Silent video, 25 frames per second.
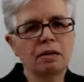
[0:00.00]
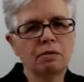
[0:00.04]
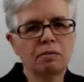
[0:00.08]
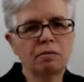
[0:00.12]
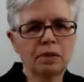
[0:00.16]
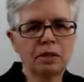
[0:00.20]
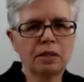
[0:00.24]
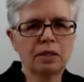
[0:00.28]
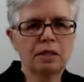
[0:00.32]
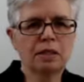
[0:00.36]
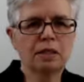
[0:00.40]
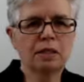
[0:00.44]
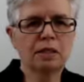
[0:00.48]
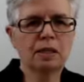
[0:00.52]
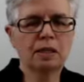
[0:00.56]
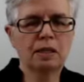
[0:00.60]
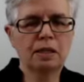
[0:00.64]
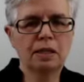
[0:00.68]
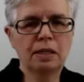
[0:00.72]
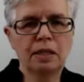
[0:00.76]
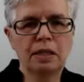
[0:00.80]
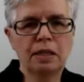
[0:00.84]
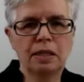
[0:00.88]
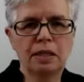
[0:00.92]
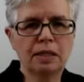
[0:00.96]
with
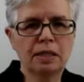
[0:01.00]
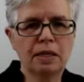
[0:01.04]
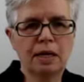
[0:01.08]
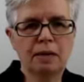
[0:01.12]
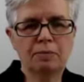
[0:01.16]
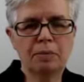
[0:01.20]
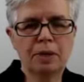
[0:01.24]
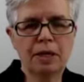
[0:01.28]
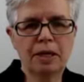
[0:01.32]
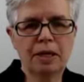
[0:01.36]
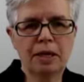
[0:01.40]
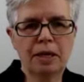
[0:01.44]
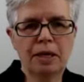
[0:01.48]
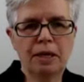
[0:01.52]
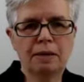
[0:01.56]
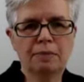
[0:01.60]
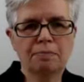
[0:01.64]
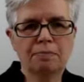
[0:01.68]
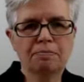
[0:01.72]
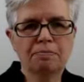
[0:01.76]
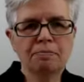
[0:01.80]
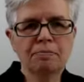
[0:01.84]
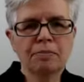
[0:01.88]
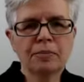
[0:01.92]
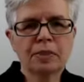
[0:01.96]
the incoming air
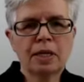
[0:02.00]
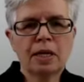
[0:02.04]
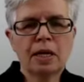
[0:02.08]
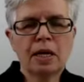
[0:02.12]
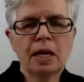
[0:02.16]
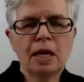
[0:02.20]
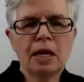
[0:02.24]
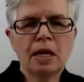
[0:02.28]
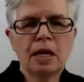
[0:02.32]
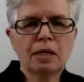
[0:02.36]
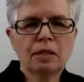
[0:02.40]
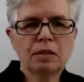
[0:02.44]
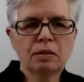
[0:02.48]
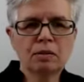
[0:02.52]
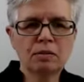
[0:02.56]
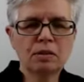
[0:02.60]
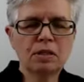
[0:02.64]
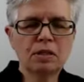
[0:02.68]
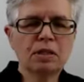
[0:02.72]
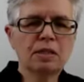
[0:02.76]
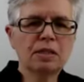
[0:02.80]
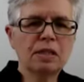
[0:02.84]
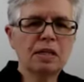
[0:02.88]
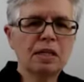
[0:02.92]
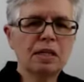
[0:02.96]
so
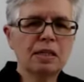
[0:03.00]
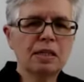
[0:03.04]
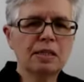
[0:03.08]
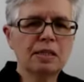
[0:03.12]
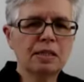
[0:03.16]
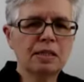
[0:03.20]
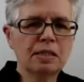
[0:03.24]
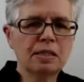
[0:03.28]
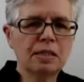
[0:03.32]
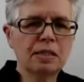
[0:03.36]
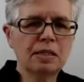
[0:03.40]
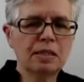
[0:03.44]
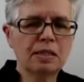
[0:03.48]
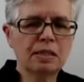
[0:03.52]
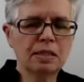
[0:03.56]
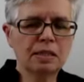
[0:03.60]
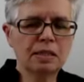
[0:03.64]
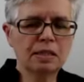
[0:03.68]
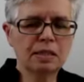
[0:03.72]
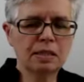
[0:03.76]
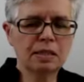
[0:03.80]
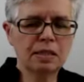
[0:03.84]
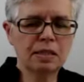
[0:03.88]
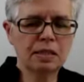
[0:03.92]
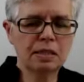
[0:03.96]
it's it's
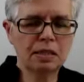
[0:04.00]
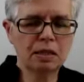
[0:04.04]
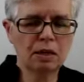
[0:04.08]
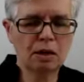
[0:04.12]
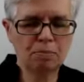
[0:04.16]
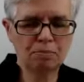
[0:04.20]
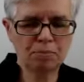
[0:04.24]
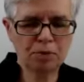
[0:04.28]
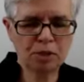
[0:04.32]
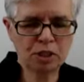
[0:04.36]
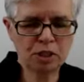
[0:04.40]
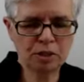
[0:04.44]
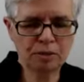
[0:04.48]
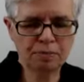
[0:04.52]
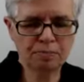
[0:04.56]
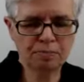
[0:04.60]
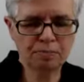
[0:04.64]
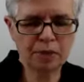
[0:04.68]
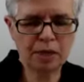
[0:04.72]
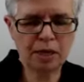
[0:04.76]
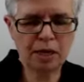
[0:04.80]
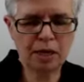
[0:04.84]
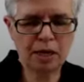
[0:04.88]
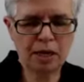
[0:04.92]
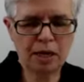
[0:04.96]
it's it's an option
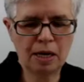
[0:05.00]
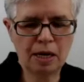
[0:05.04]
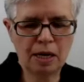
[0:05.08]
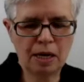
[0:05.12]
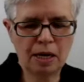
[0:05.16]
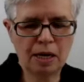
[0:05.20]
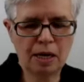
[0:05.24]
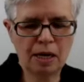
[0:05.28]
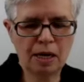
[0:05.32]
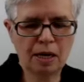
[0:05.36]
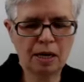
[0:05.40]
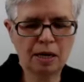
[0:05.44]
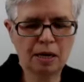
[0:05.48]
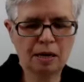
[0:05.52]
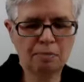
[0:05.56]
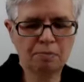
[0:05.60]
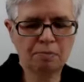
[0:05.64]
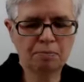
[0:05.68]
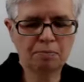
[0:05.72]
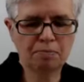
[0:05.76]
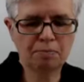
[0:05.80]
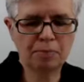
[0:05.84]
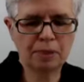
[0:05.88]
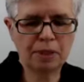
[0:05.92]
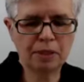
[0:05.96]
um,
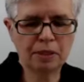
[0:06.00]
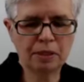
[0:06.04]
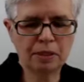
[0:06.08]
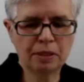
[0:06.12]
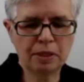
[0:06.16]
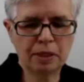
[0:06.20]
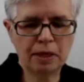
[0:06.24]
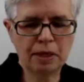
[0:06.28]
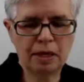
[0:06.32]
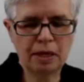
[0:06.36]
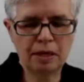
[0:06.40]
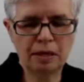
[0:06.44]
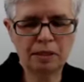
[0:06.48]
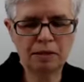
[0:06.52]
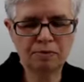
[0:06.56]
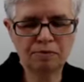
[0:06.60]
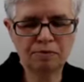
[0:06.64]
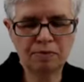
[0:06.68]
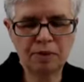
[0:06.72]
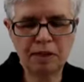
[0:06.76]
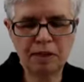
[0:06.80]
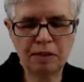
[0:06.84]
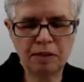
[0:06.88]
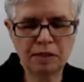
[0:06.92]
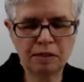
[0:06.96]
but and
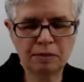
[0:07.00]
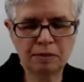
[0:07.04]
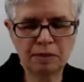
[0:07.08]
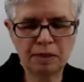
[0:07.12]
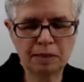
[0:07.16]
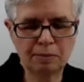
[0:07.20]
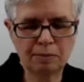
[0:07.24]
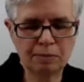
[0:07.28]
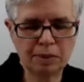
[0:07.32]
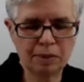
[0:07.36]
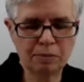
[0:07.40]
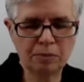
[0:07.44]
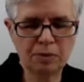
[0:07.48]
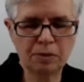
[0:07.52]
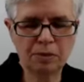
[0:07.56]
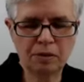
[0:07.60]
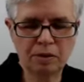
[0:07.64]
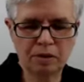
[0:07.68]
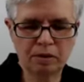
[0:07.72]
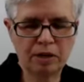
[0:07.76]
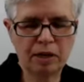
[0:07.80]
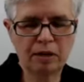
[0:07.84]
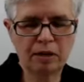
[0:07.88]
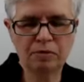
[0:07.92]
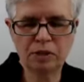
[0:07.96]
and sometimes you
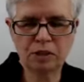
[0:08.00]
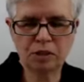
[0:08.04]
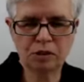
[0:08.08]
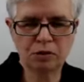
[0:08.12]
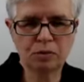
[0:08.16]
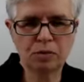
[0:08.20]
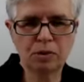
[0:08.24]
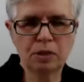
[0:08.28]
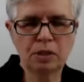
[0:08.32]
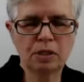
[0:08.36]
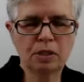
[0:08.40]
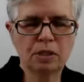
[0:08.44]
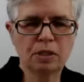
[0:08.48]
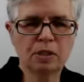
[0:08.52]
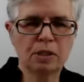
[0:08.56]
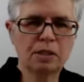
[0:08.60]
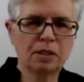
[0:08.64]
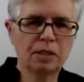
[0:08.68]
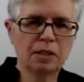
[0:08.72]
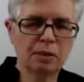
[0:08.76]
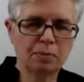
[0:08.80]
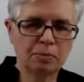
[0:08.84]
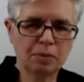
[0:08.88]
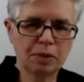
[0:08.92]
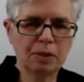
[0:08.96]
don't have a choice and
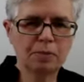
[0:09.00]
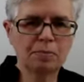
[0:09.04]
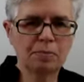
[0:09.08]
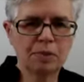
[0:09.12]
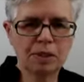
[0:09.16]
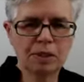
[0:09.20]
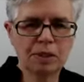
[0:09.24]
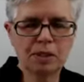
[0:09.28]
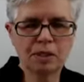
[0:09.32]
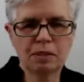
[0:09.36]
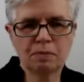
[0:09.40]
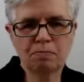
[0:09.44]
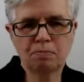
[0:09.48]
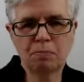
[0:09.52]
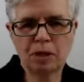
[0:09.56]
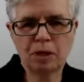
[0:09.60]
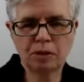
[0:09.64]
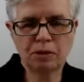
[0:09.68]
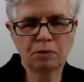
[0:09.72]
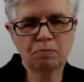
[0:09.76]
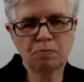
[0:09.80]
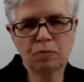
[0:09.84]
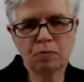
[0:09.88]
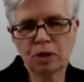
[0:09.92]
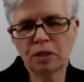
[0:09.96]
sometimes it's much
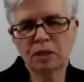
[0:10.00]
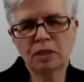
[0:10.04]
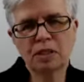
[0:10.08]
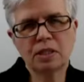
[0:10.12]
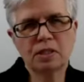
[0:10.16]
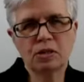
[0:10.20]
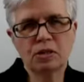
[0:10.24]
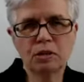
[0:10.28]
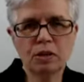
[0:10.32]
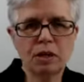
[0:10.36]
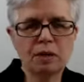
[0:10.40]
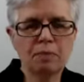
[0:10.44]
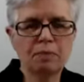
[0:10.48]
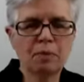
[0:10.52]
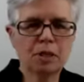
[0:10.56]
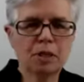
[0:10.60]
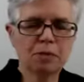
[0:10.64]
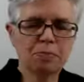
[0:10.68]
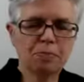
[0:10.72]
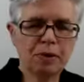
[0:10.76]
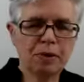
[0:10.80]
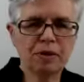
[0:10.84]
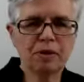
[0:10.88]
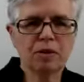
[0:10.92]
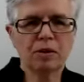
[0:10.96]
well it's certainly
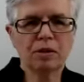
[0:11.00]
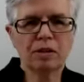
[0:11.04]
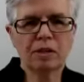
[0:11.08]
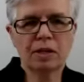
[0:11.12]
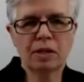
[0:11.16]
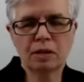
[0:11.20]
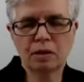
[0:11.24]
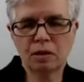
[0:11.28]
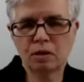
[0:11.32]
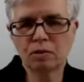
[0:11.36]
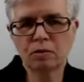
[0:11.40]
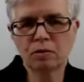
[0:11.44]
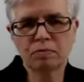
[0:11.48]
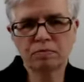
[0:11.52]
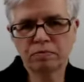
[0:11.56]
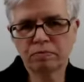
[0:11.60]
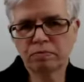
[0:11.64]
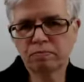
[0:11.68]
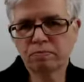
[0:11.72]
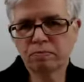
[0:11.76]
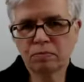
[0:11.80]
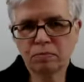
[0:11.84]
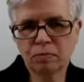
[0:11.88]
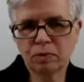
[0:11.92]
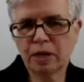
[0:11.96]
much better than not
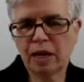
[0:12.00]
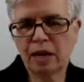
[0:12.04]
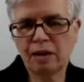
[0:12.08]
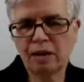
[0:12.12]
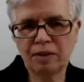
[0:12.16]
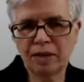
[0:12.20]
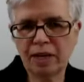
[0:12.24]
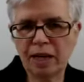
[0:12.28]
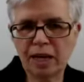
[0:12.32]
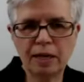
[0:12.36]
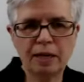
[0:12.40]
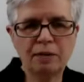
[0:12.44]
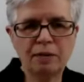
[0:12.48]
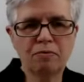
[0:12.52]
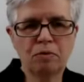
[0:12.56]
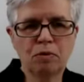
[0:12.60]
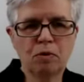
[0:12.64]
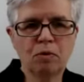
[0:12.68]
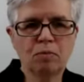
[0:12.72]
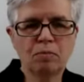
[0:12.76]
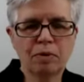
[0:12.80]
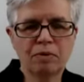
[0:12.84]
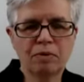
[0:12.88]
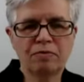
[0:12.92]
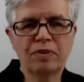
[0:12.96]
having any
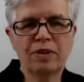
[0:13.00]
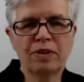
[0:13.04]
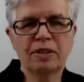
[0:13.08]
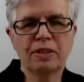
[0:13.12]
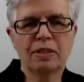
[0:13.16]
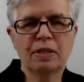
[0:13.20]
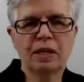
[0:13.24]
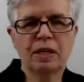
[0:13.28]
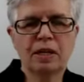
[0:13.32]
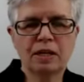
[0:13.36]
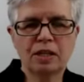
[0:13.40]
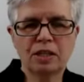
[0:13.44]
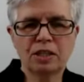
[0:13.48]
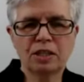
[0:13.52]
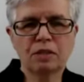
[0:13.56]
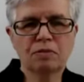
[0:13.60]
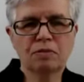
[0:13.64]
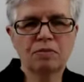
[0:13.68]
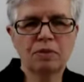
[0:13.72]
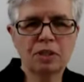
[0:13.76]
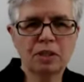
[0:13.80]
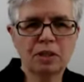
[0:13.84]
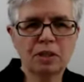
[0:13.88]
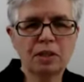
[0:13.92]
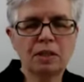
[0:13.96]
form of ventilation
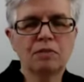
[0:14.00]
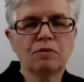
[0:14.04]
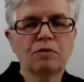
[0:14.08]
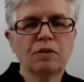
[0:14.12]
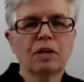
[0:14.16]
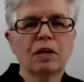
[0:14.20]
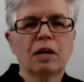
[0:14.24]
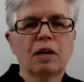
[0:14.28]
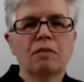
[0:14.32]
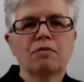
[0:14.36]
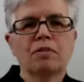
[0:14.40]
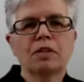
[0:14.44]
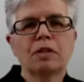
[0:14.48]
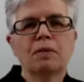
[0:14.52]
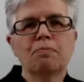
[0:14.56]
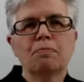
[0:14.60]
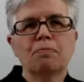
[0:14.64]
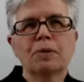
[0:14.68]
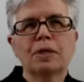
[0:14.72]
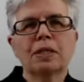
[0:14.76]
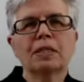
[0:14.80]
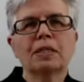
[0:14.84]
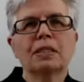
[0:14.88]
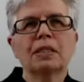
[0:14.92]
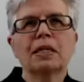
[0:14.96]
with heat recovery
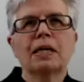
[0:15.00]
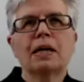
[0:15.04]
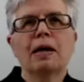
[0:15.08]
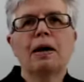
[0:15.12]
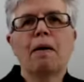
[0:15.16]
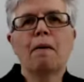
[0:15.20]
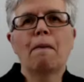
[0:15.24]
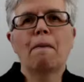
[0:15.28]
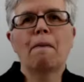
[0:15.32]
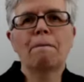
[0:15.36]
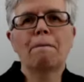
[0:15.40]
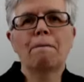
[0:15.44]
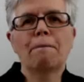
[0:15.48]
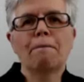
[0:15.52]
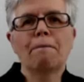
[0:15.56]
but um,